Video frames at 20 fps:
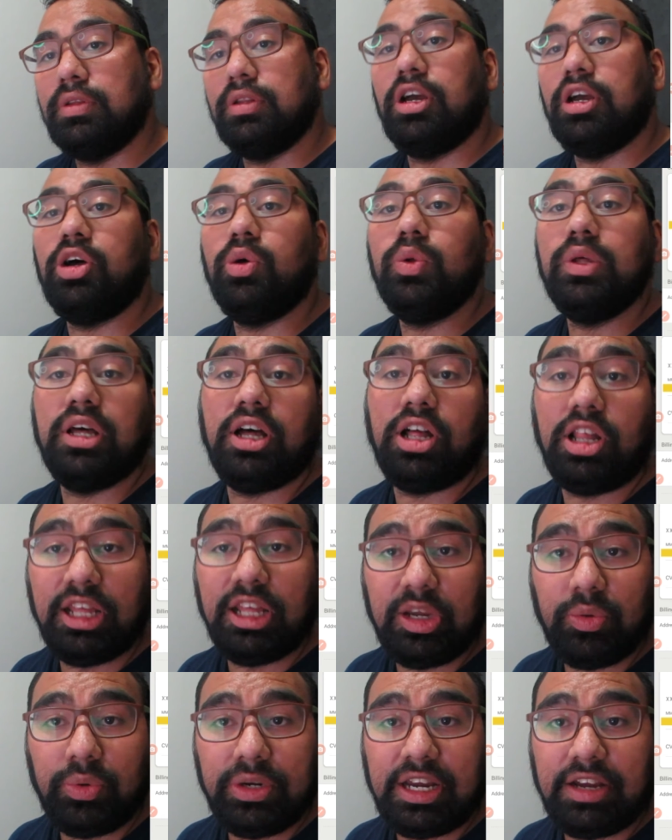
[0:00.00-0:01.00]
All
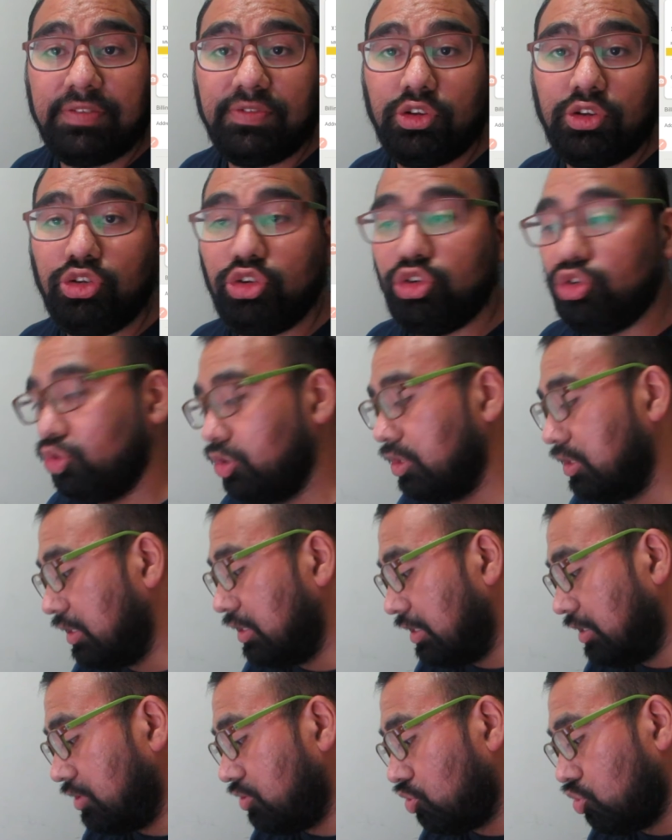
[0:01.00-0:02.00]
I would have to do
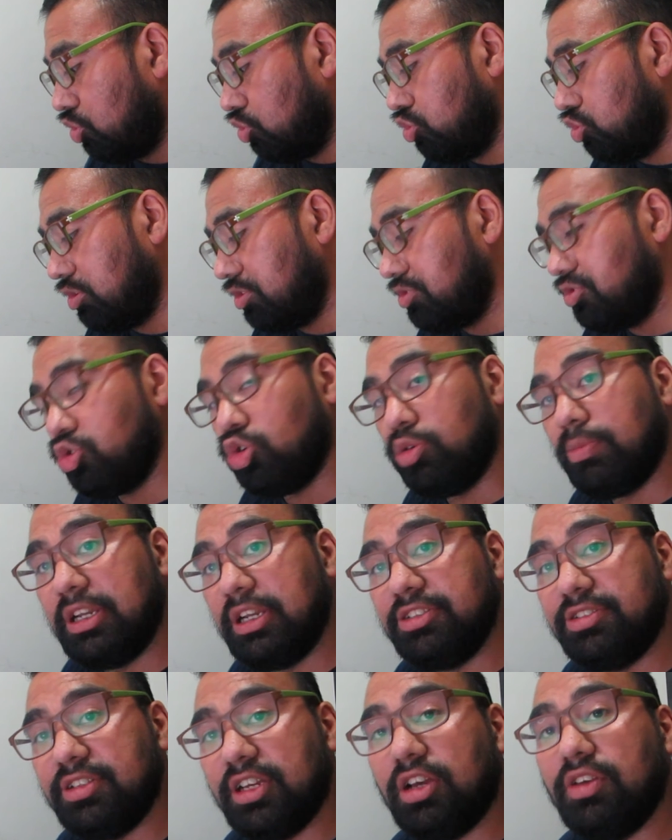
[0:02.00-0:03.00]
is go to the store
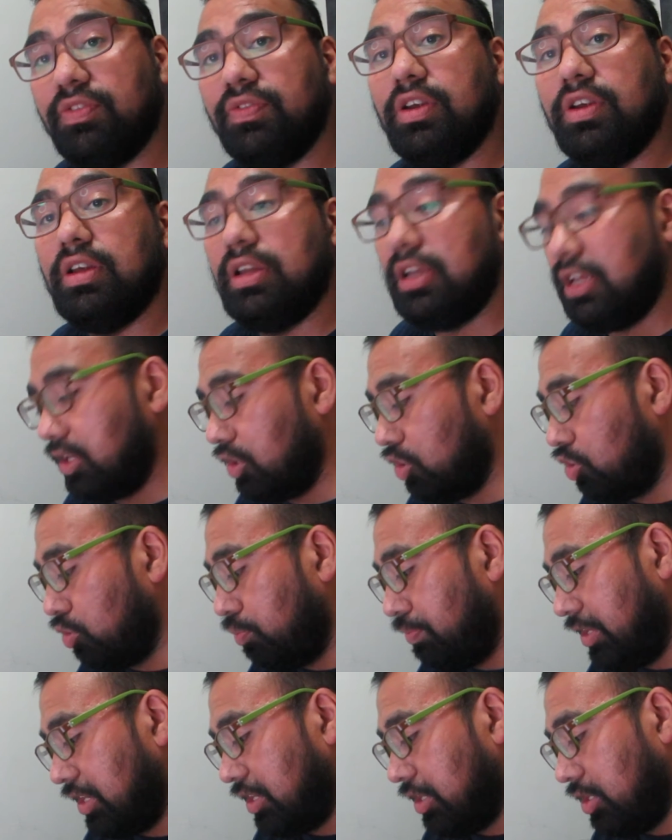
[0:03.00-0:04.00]
myself and go
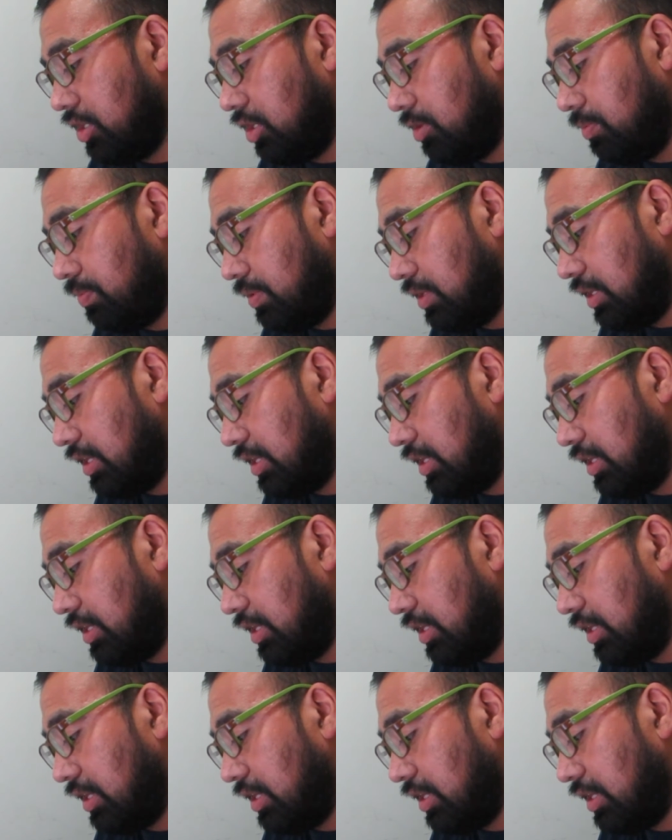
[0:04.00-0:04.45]
pick it up.